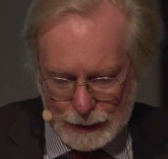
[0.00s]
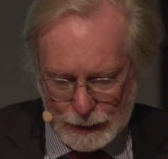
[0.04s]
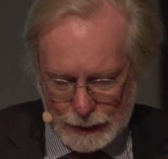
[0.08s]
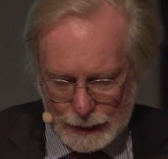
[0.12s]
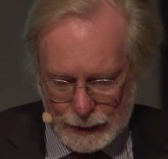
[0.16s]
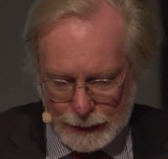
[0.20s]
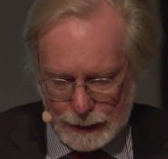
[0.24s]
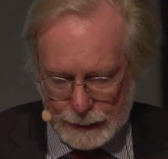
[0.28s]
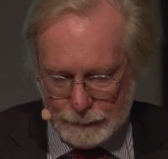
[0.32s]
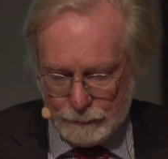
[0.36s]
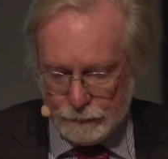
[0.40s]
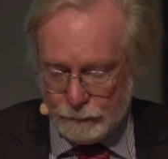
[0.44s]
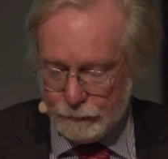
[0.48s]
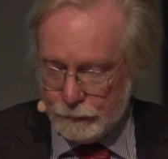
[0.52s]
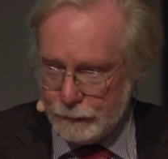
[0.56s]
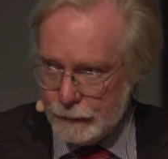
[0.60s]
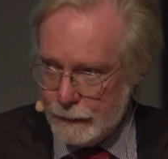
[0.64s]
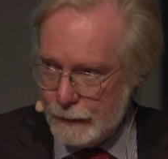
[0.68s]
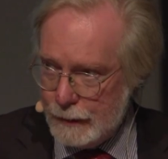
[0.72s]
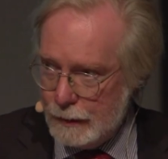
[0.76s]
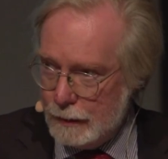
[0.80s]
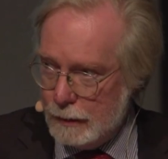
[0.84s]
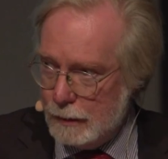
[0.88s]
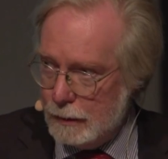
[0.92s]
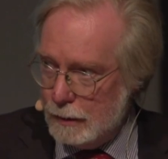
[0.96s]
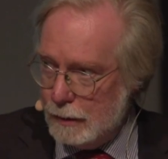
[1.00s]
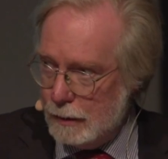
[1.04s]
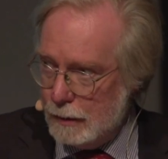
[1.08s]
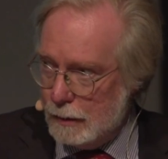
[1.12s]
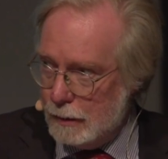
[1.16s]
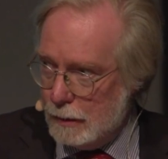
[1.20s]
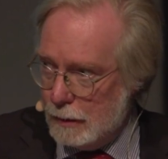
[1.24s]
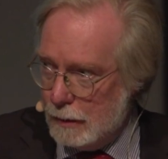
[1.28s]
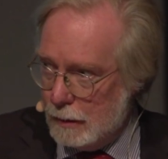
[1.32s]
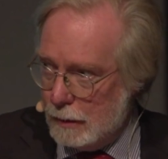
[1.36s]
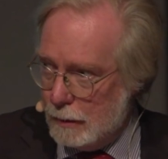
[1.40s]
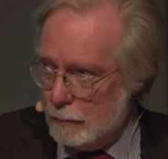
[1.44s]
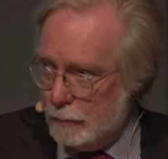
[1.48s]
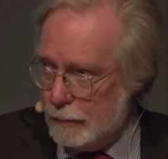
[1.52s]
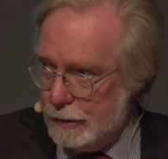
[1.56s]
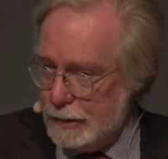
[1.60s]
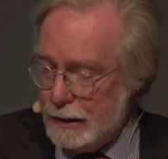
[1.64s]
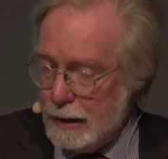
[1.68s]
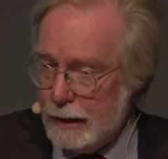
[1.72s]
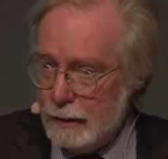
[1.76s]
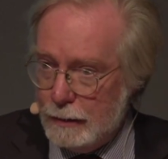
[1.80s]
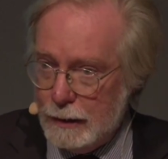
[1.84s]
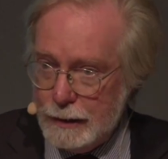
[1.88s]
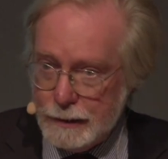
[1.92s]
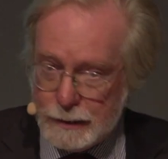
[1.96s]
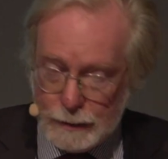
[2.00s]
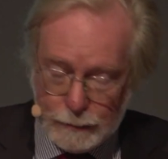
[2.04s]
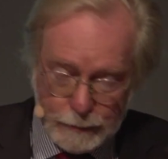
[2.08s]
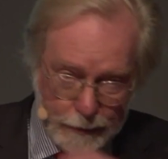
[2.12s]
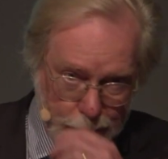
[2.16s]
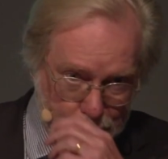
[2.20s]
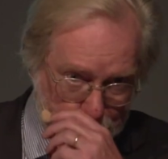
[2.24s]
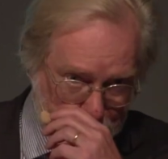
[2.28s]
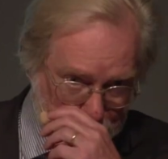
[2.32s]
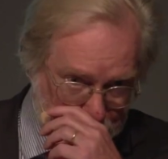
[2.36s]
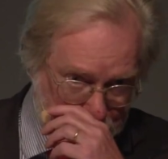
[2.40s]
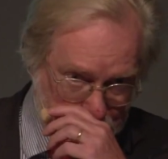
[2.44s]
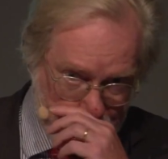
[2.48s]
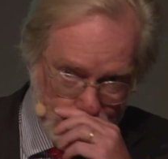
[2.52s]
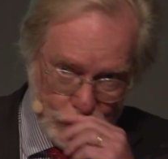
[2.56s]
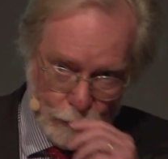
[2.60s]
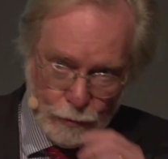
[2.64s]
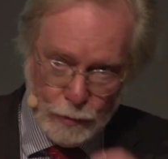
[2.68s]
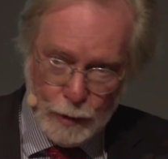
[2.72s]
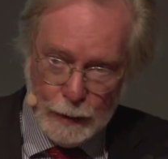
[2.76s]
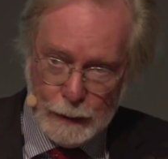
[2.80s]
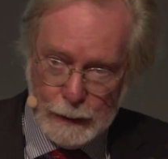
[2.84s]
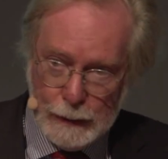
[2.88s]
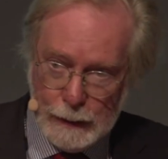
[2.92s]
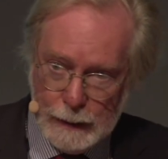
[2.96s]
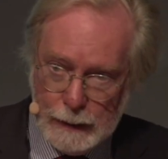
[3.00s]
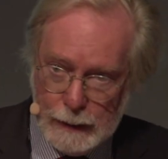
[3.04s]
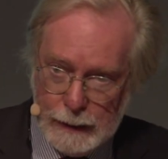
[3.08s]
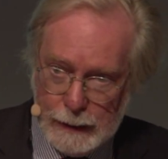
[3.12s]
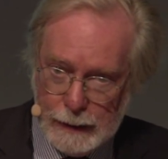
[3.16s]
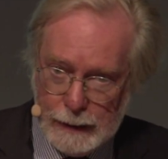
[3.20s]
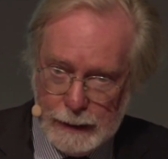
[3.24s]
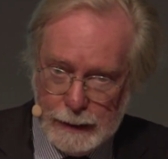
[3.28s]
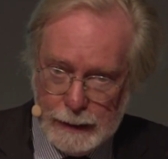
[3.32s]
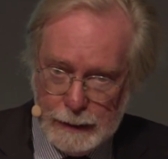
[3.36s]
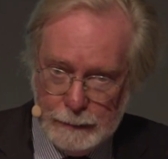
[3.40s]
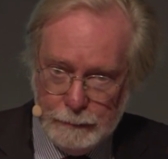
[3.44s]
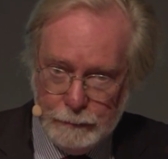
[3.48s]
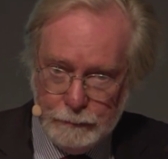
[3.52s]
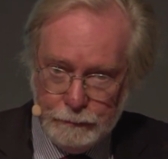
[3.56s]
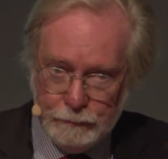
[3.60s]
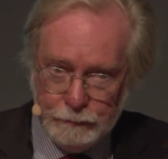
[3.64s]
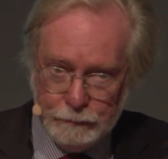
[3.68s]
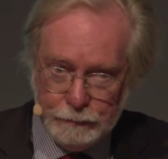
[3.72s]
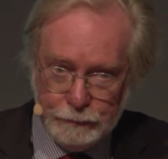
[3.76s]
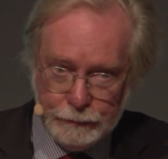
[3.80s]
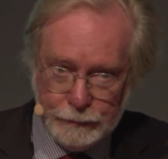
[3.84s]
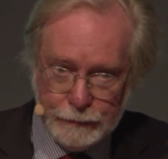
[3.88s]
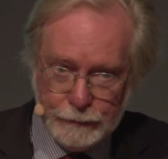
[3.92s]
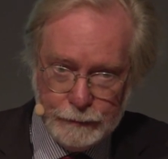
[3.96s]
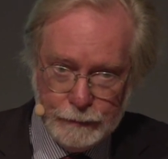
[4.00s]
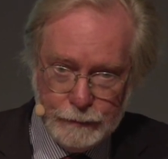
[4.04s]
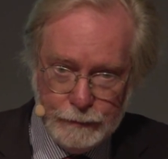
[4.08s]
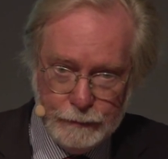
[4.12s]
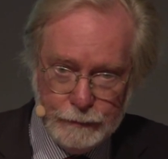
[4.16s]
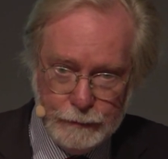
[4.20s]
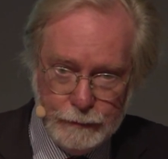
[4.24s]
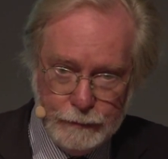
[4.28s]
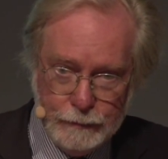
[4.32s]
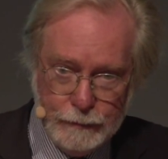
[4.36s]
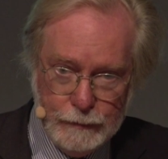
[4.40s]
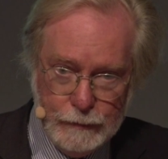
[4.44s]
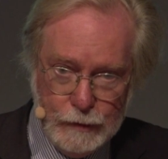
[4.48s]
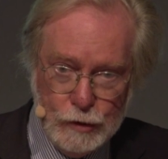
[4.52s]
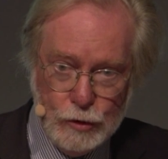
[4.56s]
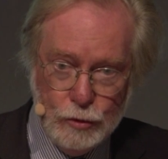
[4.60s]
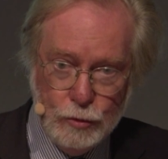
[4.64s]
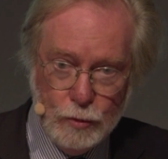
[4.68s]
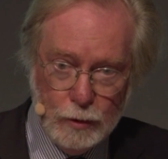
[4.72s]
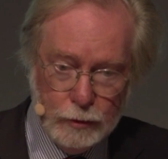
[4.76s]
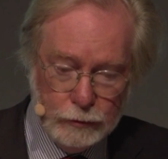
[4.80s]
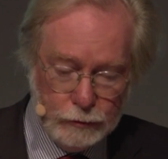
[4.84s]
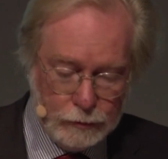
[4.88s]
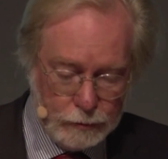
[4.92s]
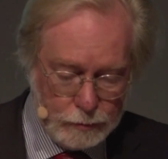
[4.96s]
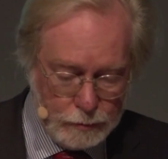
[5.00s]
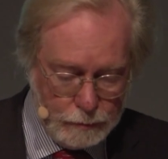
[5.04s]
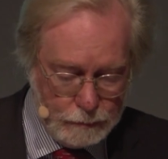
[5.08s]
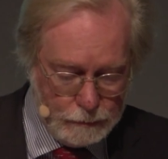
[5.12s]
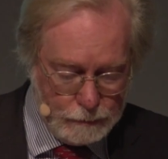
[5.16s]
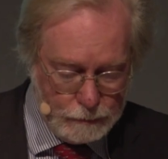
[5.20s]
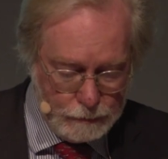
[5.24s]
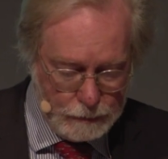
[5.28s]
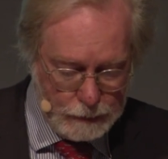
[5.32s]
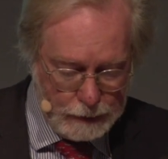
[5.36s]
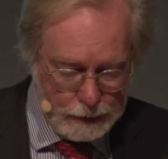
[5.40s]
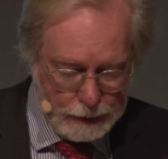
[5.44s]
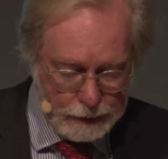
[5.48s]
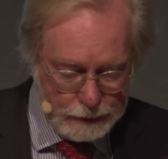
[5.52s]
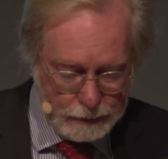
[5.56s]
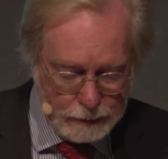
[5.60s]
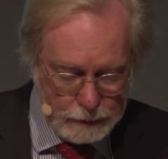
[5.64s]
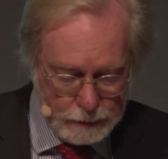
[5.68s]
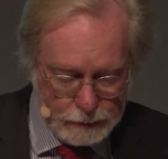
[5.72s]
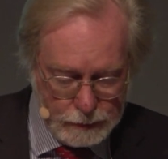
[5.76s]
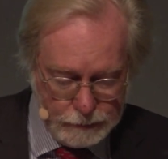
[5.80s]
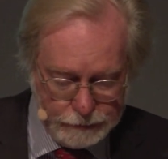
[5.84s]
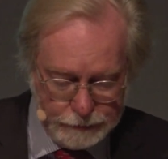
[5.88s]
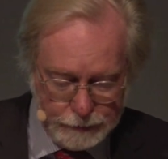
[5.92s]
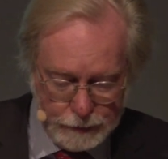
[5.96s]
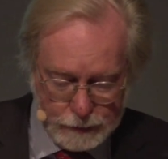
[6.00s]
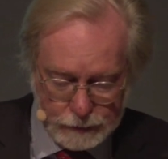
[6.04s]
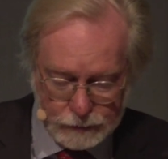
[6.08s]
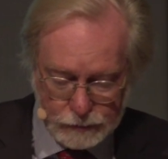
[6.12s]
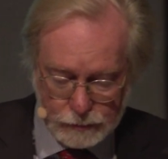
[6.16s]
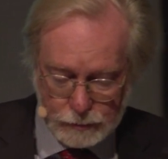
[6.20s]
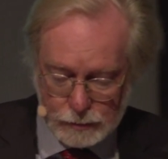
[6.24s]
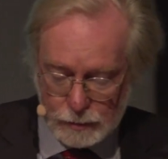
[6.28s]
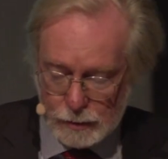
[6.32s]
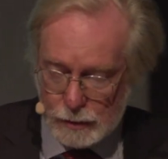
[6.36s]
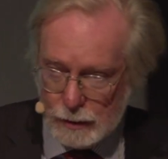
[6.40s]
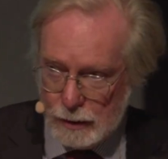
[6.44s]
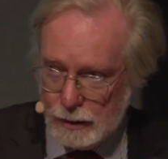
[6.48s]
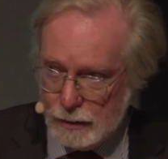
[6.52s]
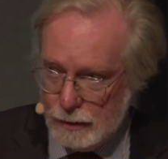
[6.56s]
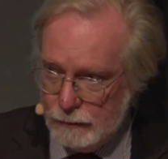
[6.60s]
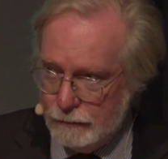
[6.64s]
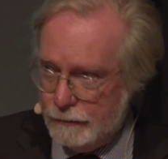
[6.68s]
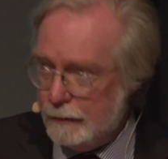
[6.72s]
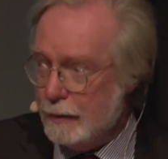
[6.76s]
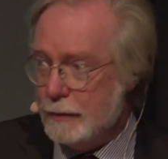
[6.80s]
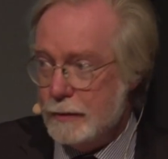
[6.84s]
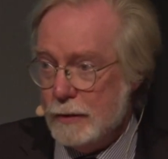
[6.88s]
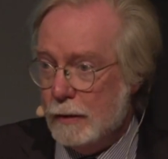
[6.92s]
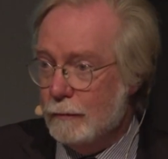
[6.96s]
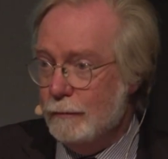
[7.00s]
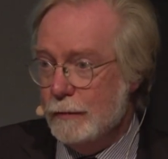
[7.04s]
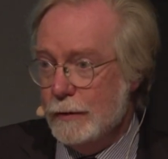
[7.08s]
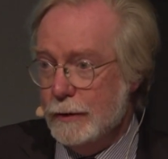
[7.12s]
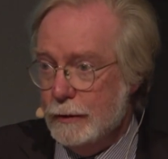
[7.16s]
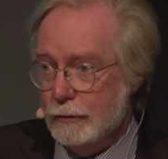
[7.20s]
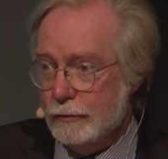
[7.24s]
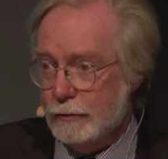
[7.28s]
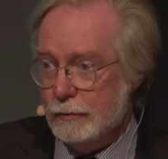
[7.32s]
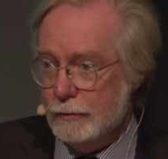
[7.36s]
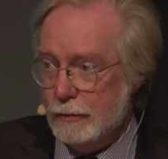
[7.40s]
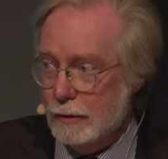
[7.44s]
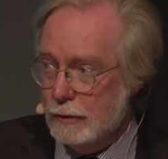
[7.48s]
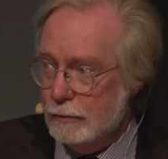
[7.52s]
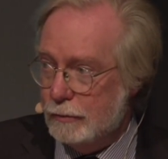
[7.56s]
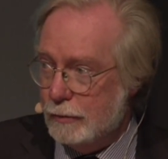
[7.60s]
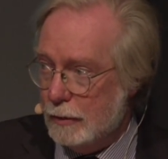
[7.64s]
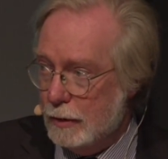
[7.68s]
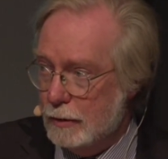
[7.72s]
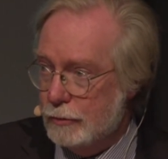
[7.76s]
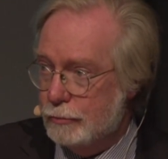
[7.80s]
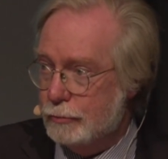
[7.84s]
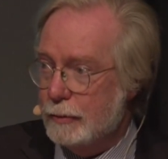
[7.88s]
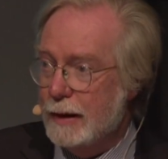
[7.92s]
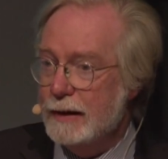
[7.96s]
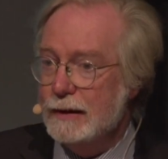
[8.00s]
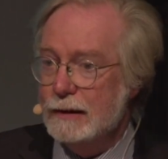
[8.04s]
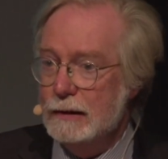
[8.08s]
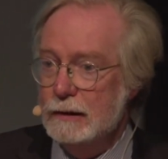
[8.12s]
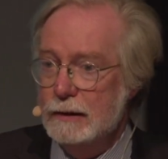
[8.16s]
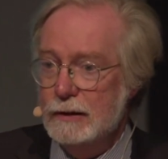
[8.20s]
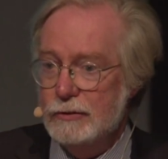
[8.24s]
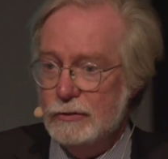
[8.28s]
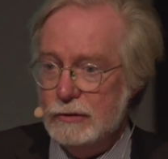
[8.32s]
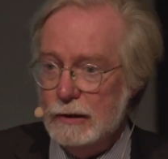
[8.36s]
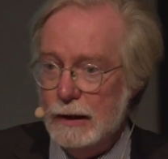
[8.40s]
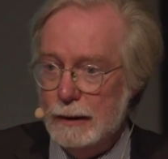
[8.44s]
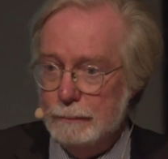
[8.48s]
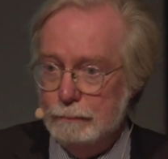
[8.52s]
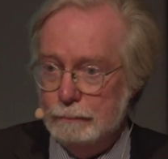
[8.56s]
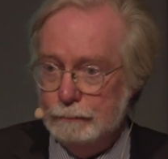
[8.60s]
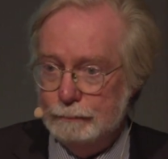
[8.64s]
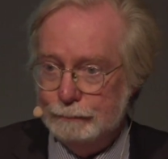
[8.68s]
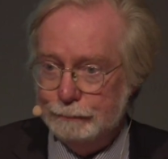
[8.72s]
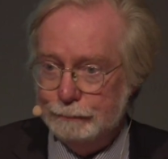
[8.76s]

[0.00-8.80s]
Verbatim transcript: Um, but now I think we've got two um, new ones. And the, the first is very obvious, is, is radical Islam.